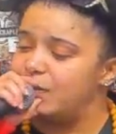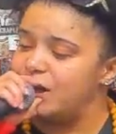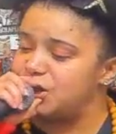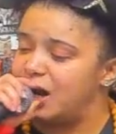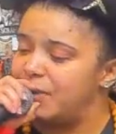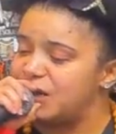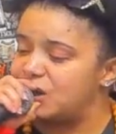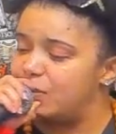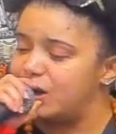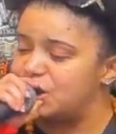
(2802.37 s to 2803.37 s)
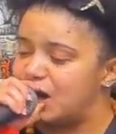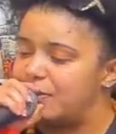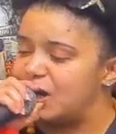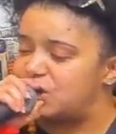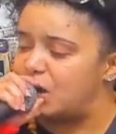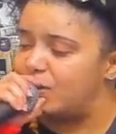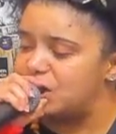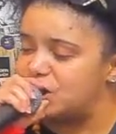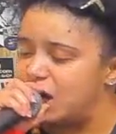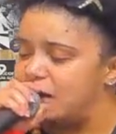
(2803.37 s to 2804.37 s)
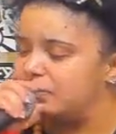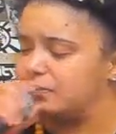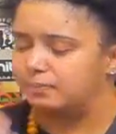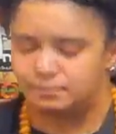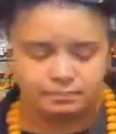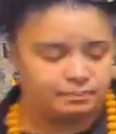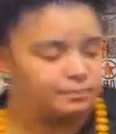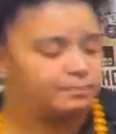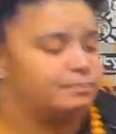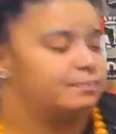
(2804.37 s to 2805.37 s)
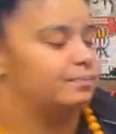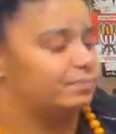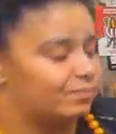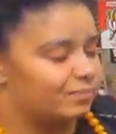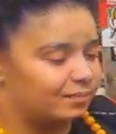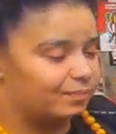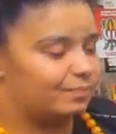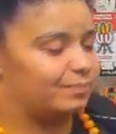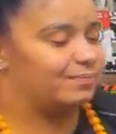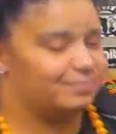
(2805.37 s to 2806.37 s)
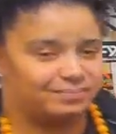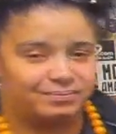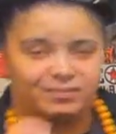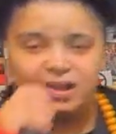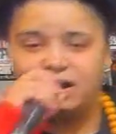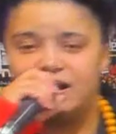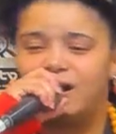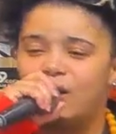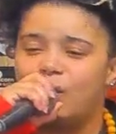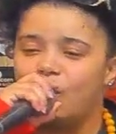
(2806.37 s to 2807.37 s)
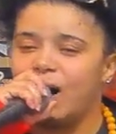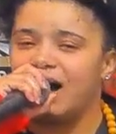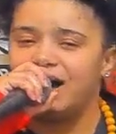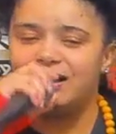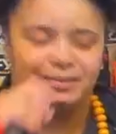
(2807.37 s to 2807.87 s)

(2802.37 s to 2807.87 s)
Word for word: me jam, outside me jam, outside me jam. Do you see me in my pants and ting. What?